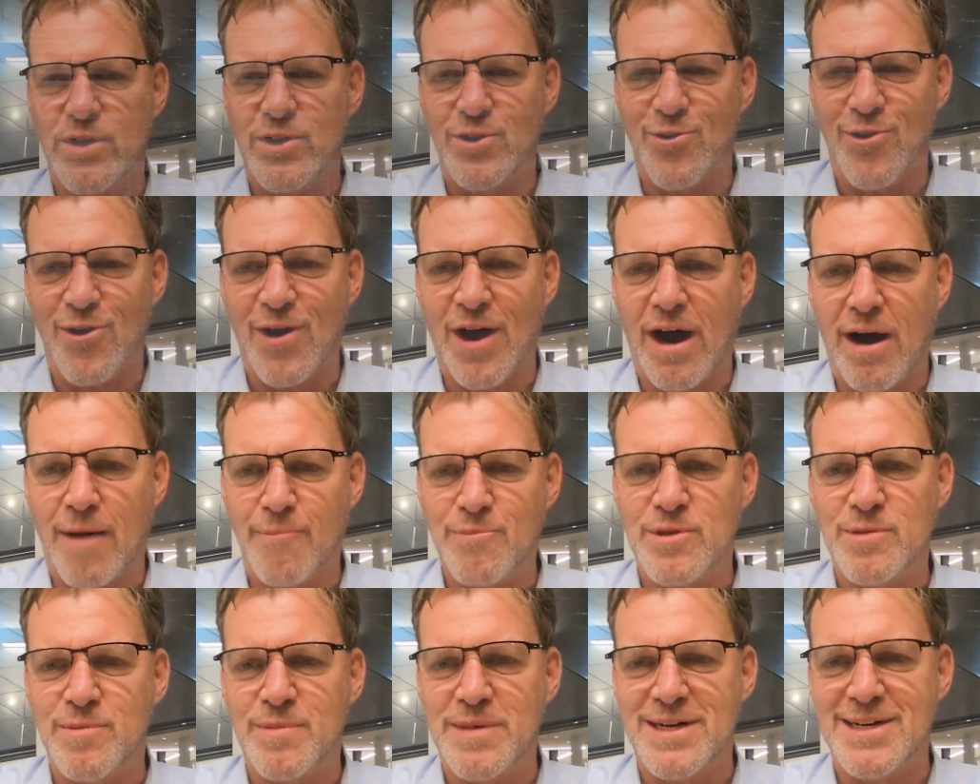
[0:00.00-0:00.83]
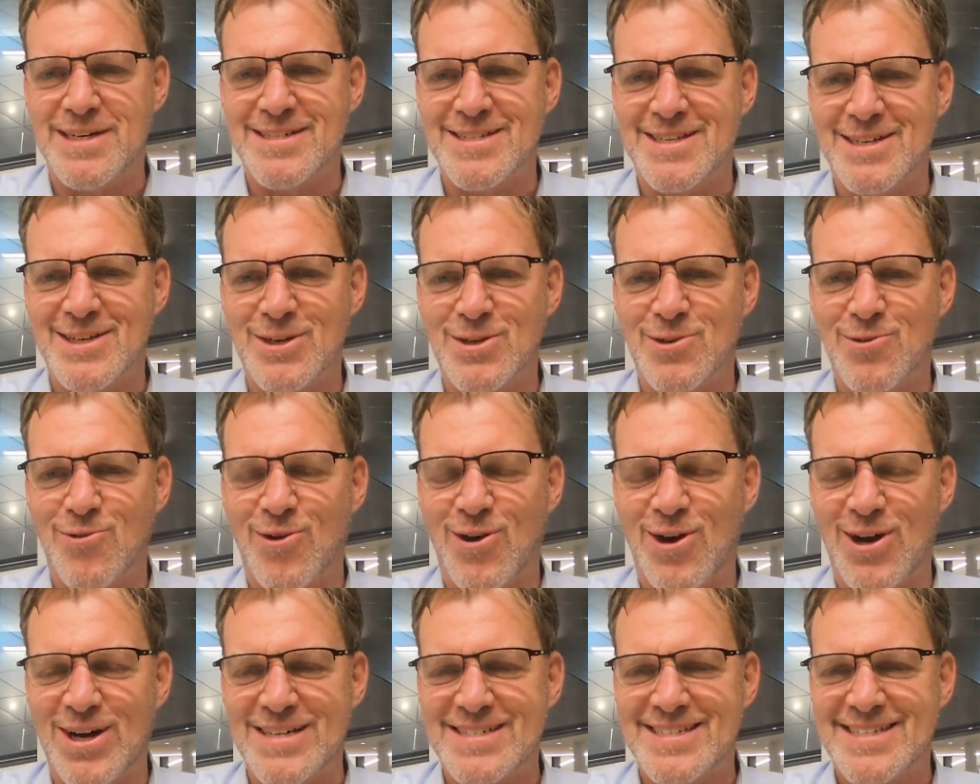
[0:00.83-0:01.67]
when you're optimizing
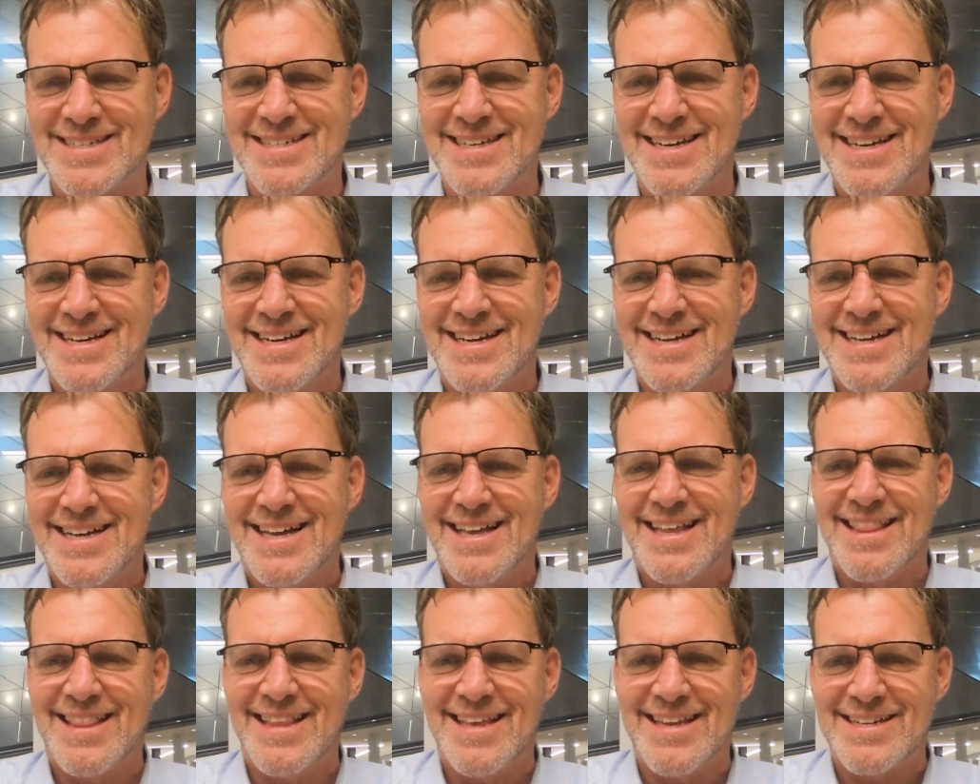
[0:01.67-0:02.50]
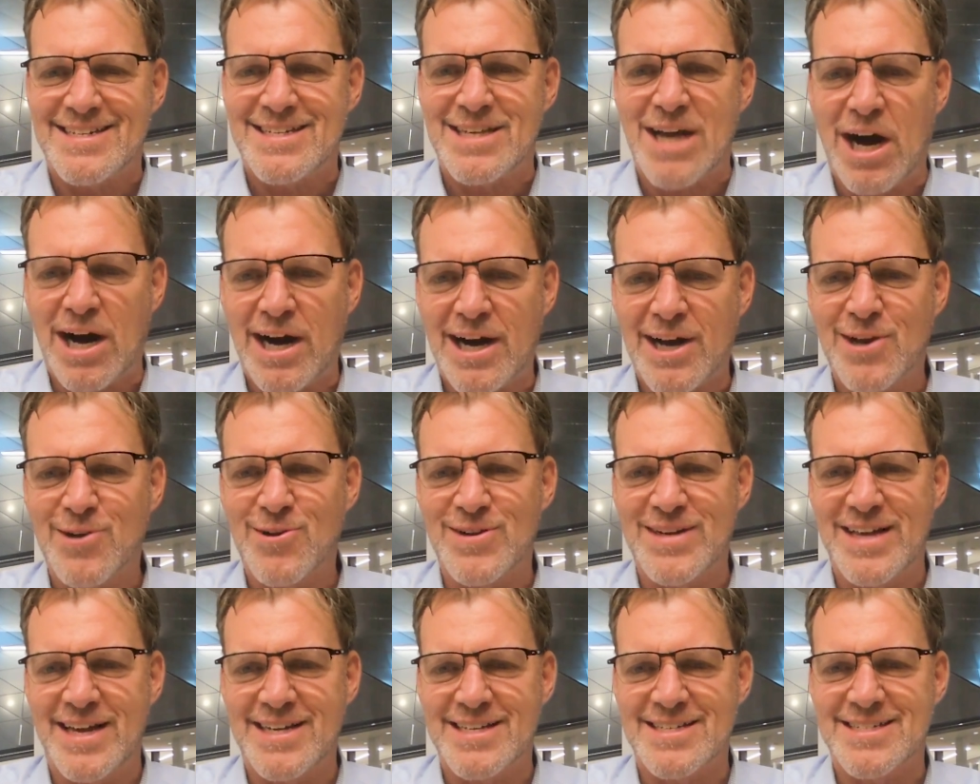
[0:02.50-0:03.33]
across the entire
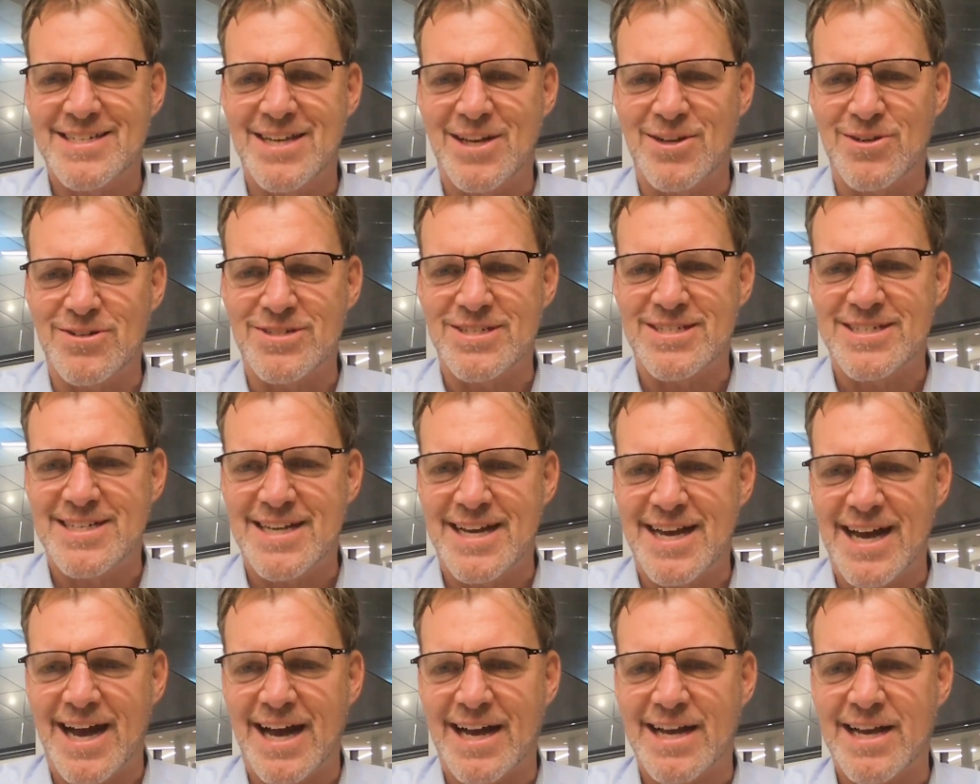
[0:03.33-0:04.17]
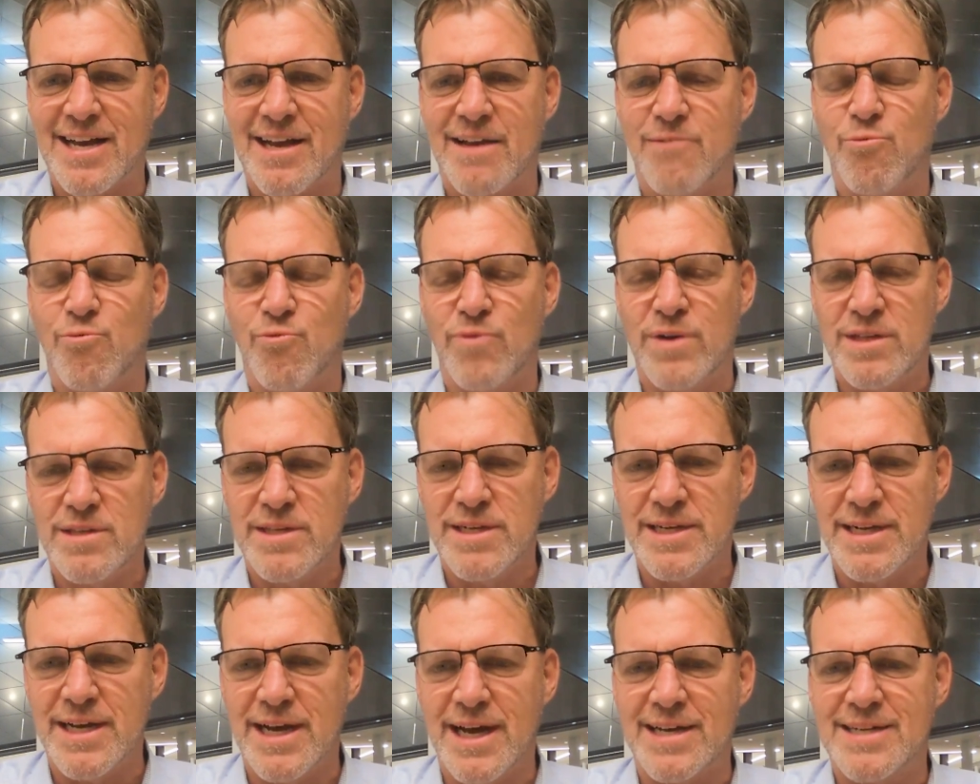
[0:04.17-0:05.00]
data center stack,
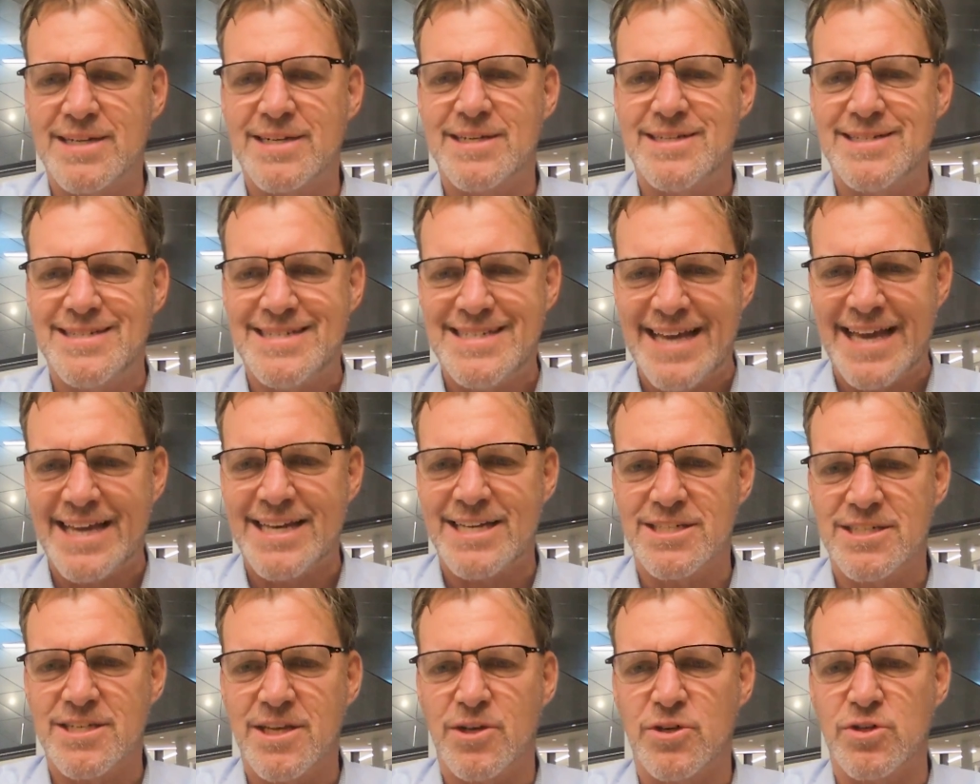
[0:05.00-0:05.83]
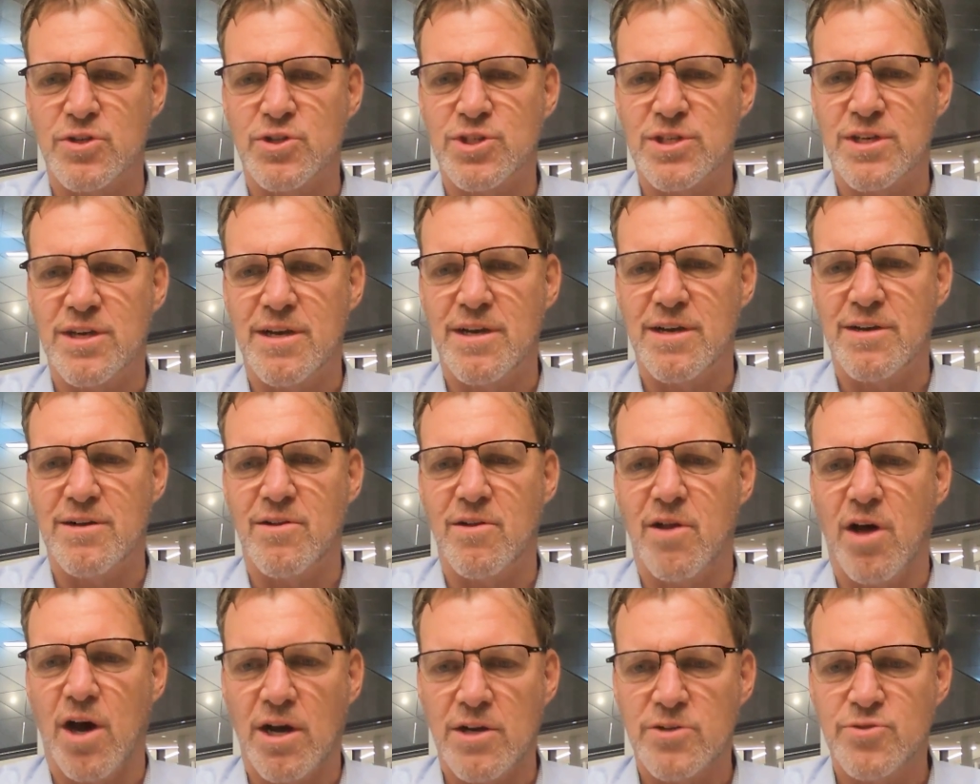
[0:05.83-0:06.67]
really at data center scale,
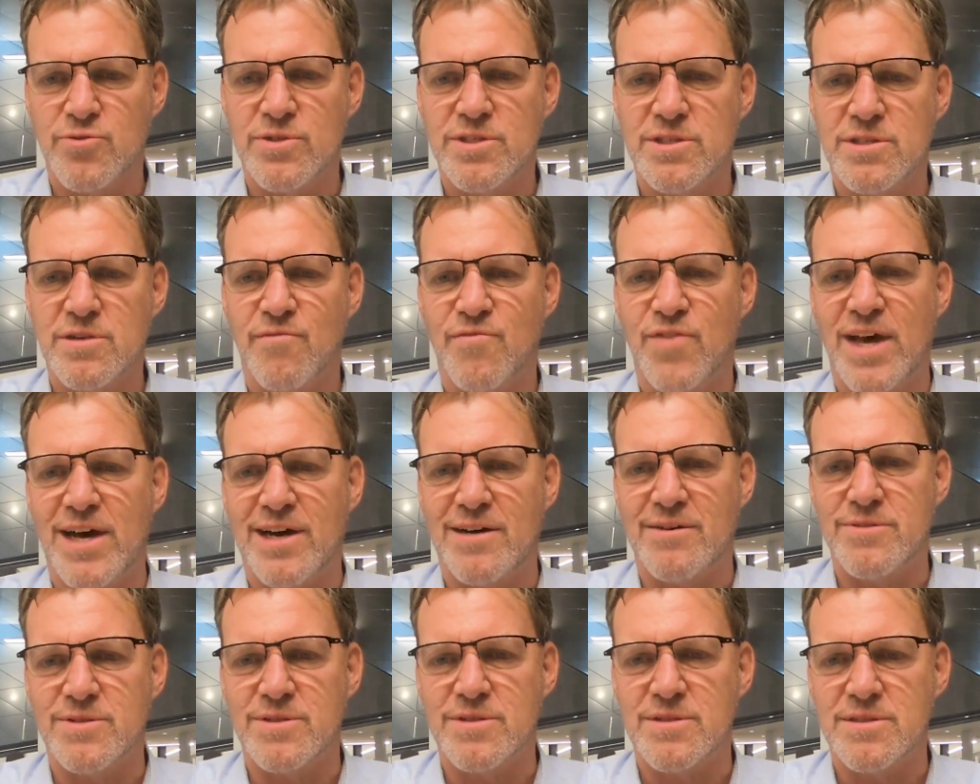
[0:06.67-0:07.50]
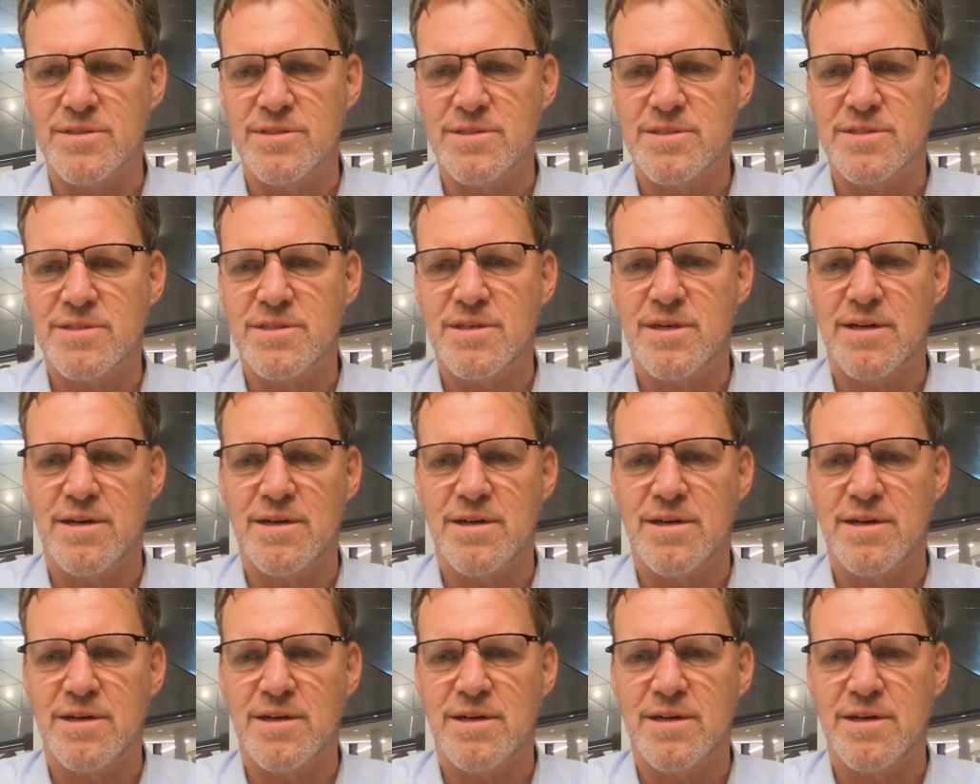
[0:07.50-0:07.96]
hundreds of thousands.